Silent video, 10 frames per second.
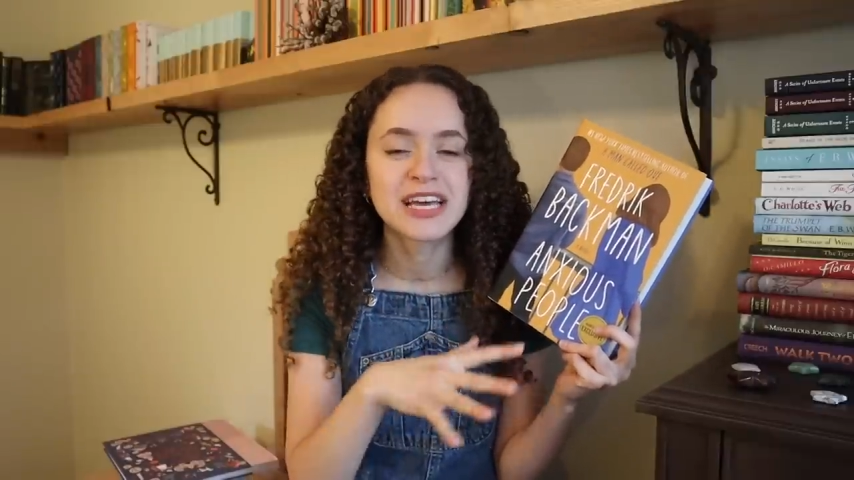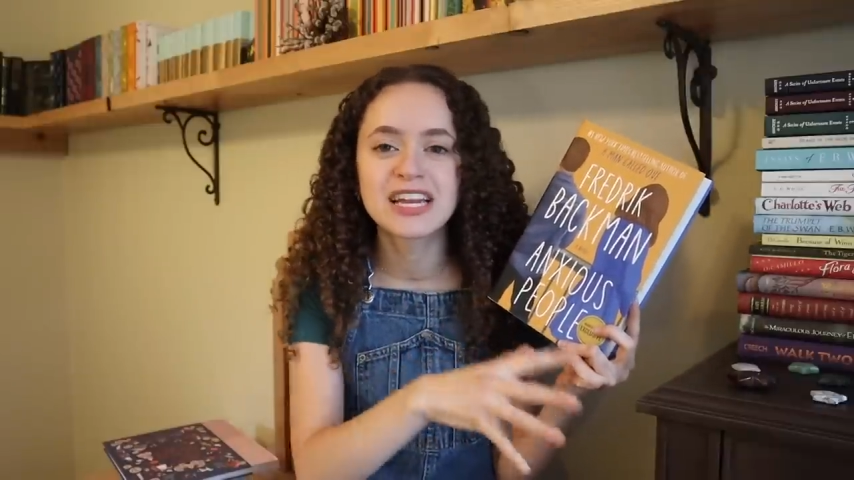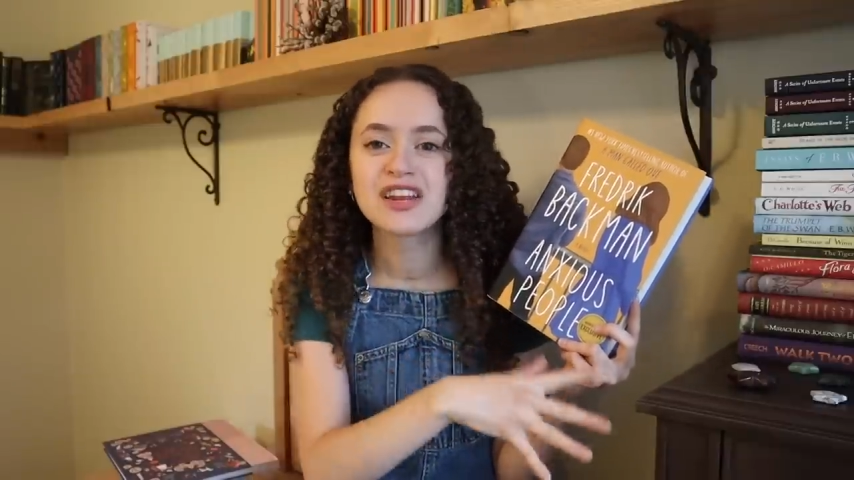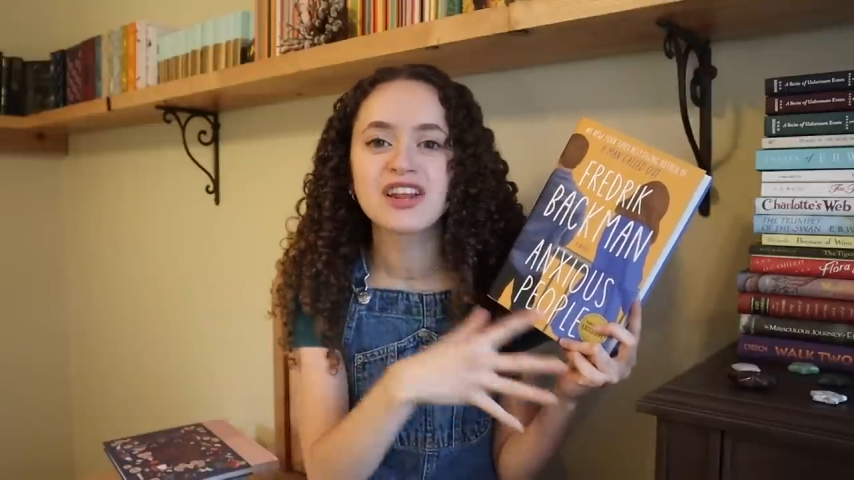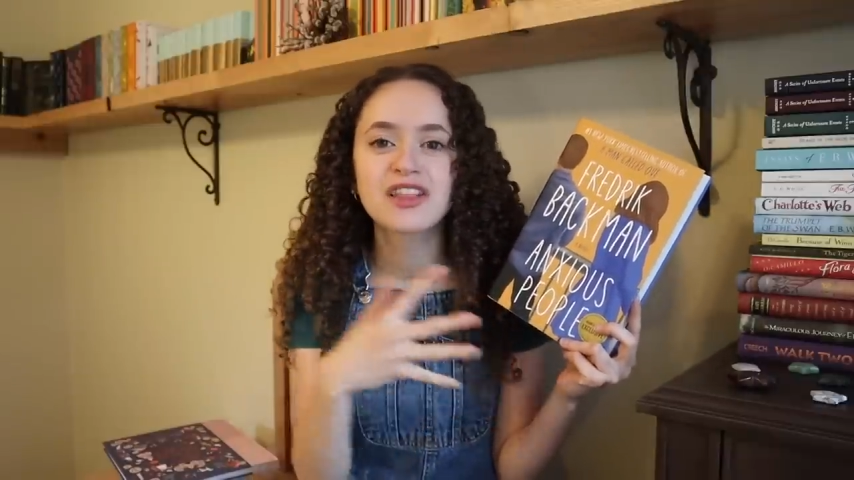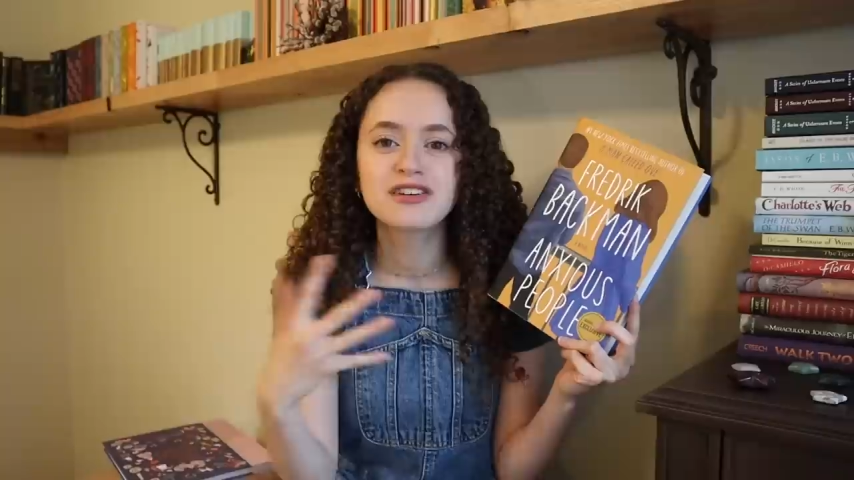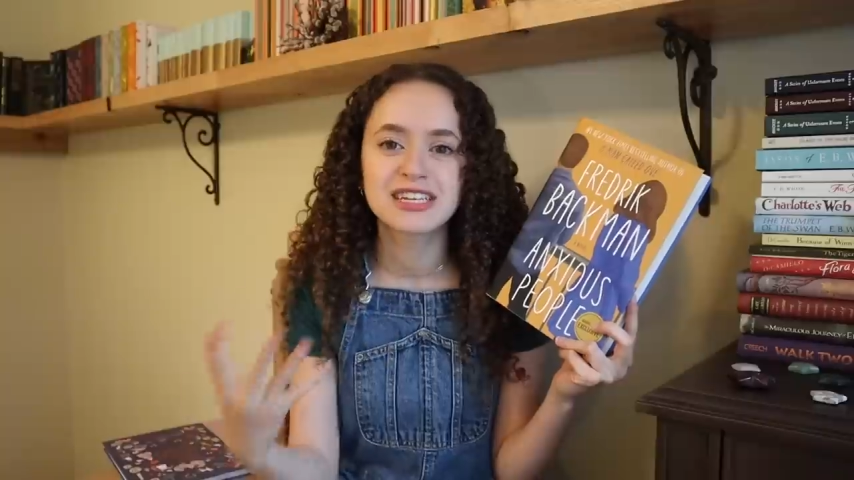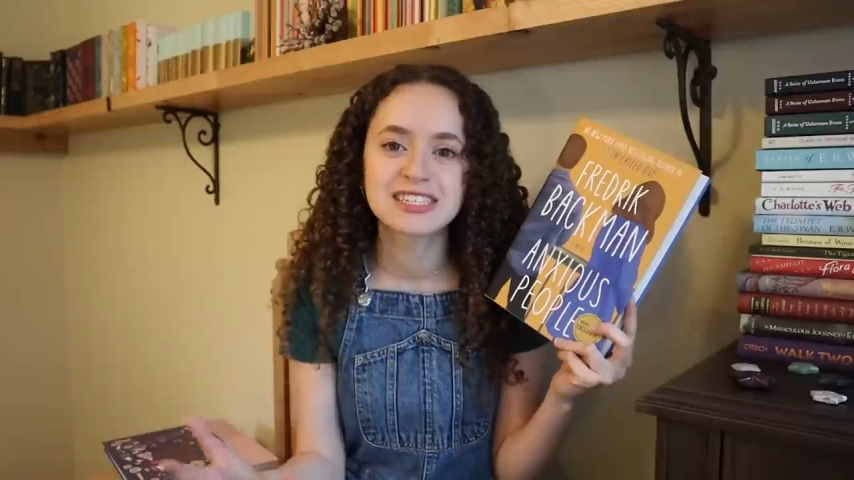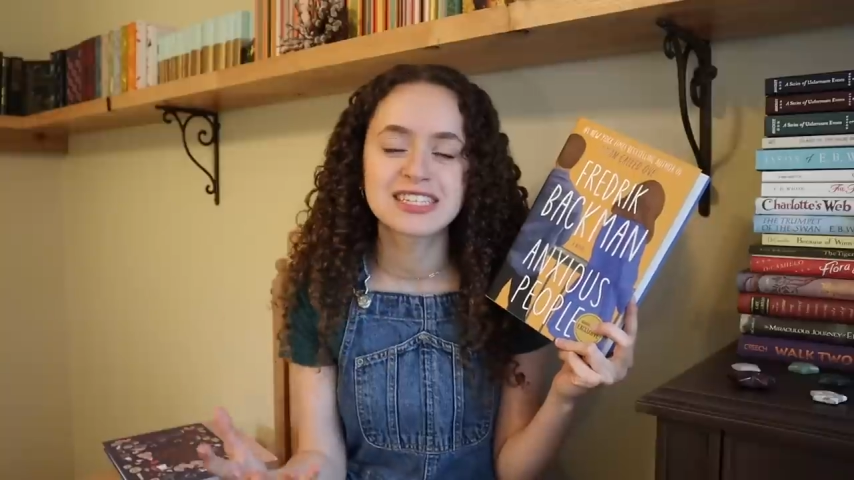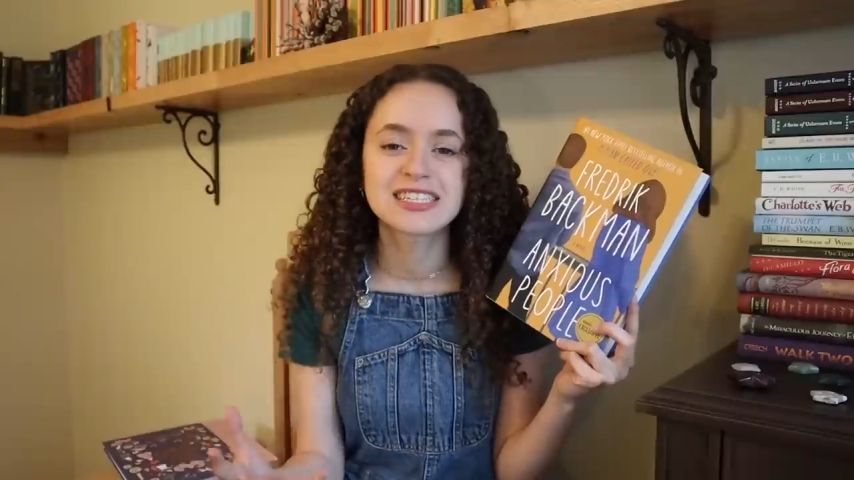In another
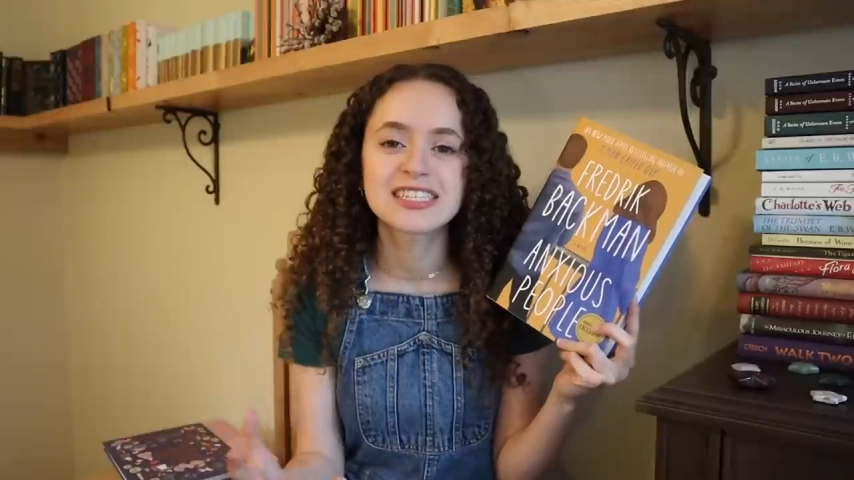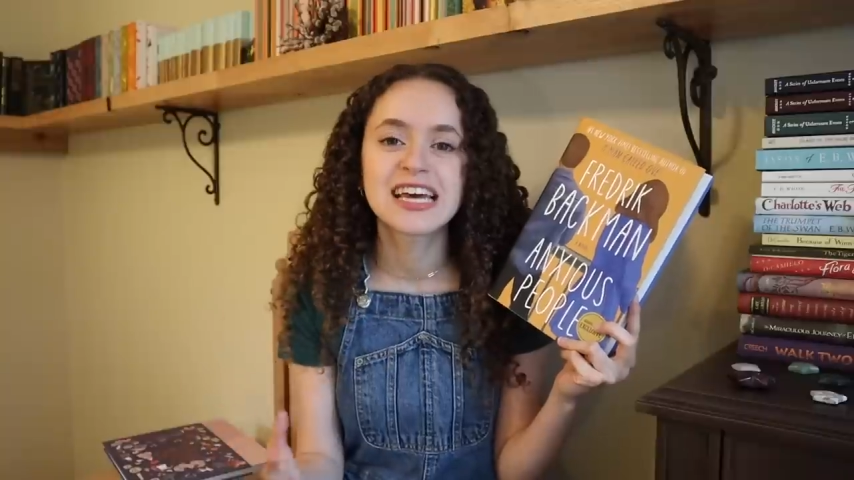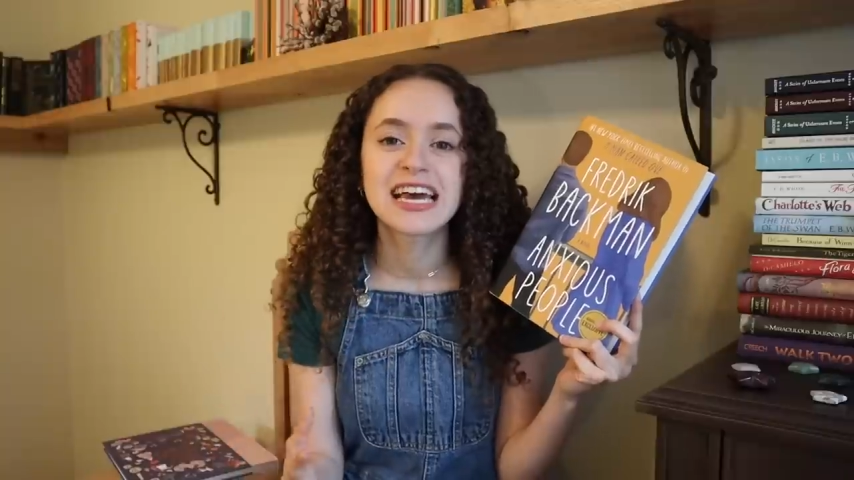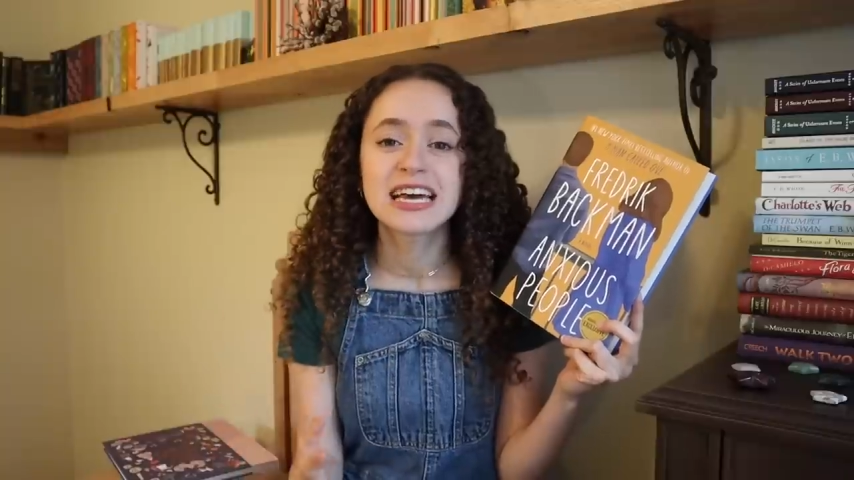instance,